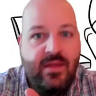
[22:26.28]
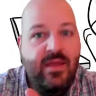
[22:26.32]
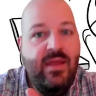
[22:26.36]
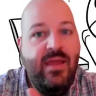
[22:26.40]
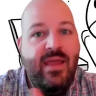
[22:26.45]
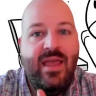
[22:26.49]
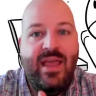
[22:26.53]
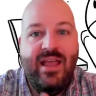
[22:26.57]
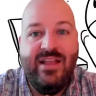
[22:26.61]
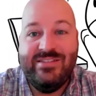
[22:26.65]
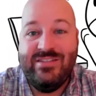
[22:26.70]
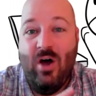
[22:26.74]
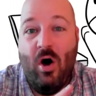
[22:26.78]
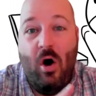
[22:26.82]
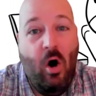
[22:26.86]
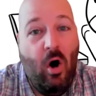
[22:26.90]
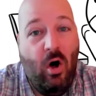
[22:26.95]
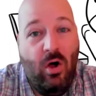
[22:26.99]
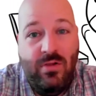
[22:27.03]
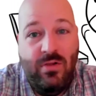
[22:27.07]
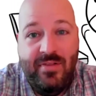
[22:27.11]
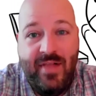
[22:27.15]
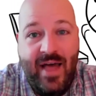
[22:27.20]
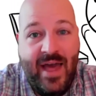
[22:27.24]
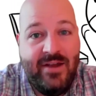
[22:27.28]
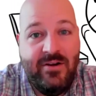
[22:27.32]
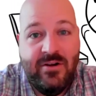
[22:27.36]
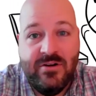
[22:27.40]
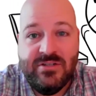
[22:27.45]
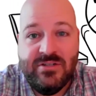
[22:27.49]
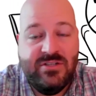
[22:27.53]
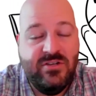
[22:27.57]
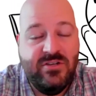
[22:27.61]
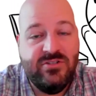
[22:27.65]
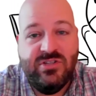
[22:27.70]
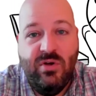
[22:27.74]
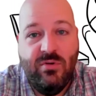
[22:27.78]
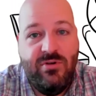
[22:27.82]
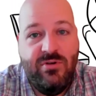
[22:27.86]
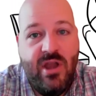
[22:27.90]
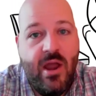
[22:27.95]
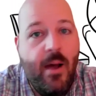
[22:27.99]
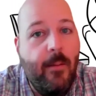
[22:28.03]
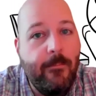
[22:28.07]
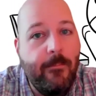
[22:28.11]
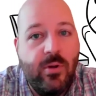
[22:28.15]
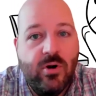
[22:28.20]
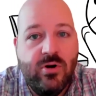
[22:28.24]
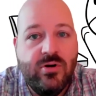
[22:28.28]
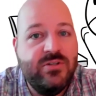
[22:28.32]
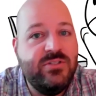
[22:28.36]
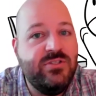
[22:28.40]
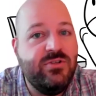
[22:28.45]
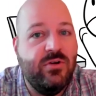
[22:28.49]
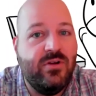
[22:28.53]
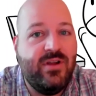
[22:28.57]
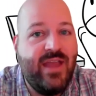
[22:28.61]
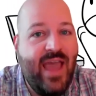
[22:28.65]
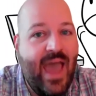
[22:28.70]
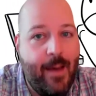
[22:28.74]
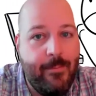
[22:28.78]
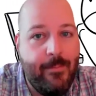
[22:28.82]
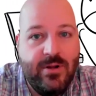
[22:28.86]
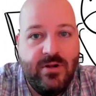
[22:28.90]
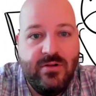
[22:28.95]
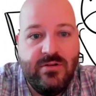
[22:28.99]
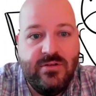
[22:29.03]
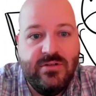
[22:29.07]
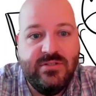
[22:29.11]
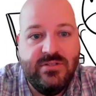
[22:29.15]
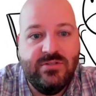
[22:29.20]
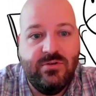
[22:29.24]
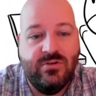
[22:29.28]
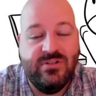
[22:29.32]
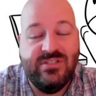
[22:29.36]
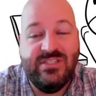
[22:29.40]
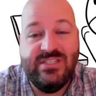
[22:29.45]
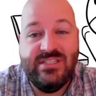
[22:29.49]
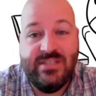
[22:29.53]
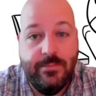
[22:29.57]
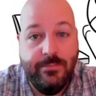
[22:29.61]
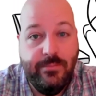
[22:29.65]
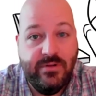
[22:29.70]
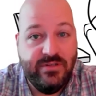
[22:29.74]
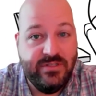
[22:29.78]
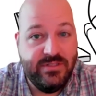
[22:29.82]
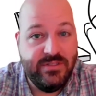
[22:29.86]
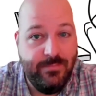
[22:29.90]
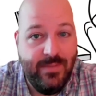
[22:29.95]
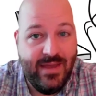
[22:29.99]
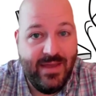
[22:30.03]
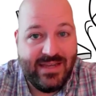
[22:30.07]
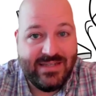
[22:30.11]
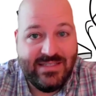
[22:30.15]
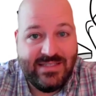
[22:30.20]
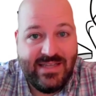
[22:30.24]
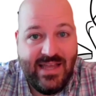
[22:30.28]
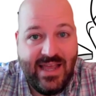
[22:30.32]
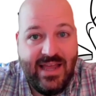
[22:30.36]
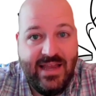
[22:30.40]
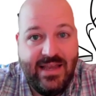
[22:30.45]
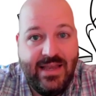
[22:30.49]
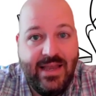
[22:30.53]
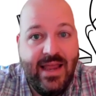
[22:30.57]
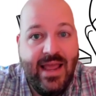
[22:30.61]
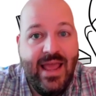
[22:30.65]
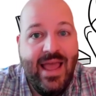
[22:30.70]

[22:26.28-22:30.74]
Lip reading: It's all letters. There's no numbers or capitals or symbols mixed in.